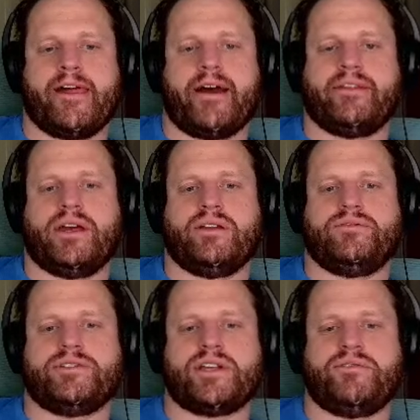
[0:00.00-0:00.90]
And then
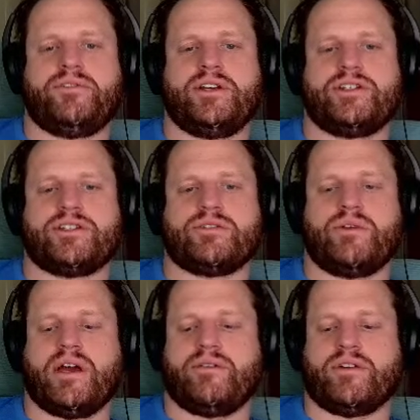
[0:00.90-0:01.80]
say finishes the
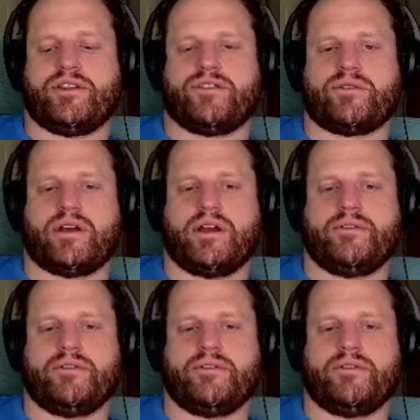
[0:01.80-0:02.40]
wave on a 3.